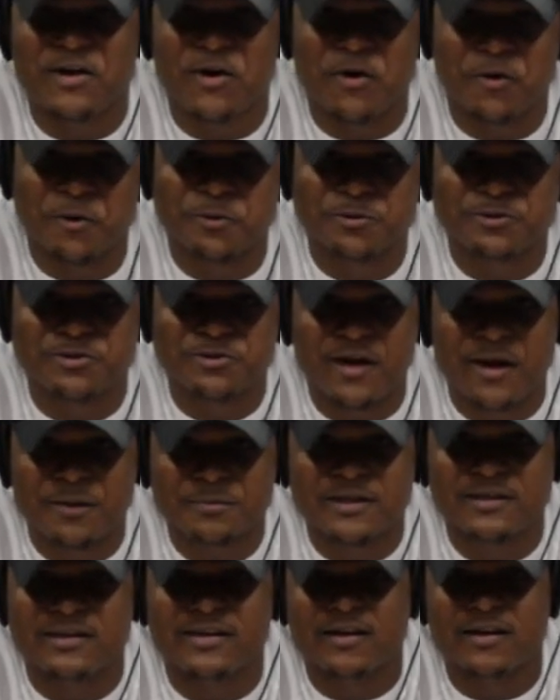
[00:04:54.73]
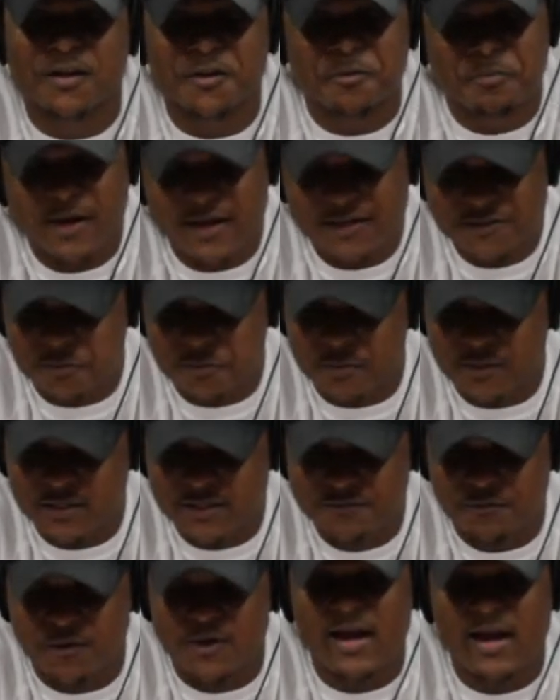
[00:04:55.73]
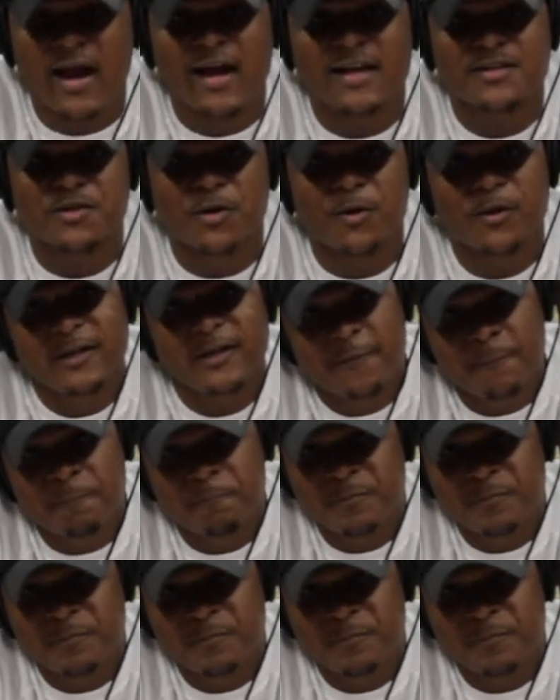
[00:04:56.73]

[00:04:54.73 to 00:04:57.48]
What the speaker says: Cole, dropped another masterpiece, For Your Eyes Only.